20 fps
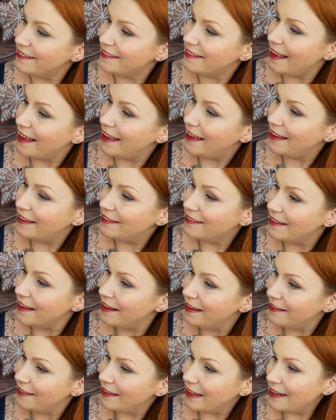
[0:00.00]
It says
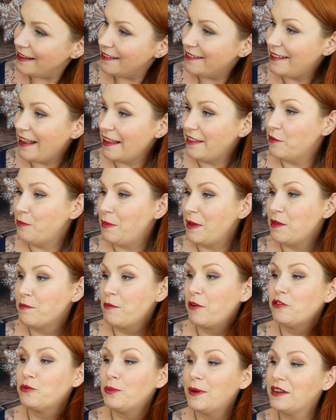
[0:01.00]
that it's said to be the
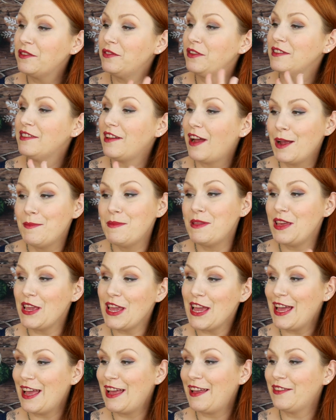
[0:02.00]
most wonderful time of the
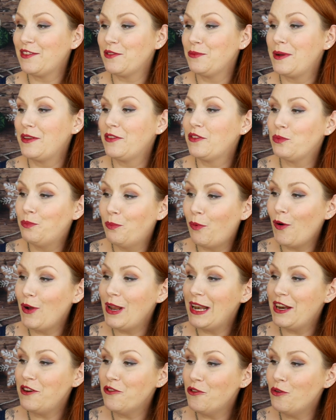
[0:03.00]
year, so we're
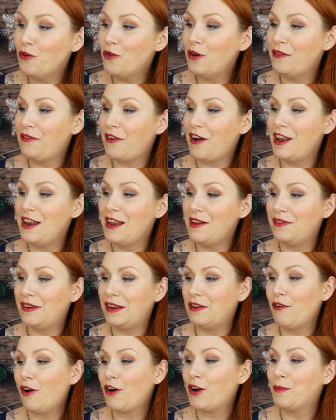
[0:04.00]
spoiling all of our
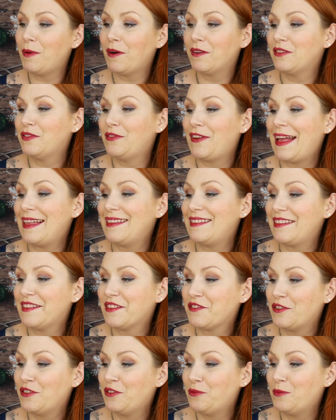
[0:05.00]
lovely Roccabox fans
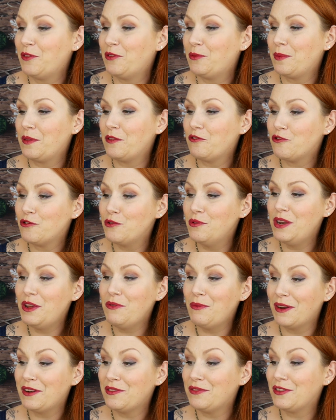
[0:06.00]
this Christmas with a
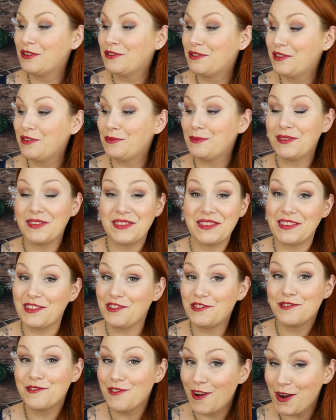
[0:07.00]
truly wonderful Christmas
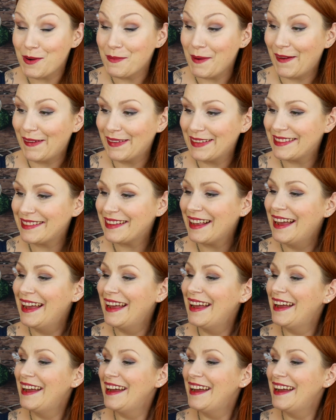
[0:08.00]
edition Roccabox.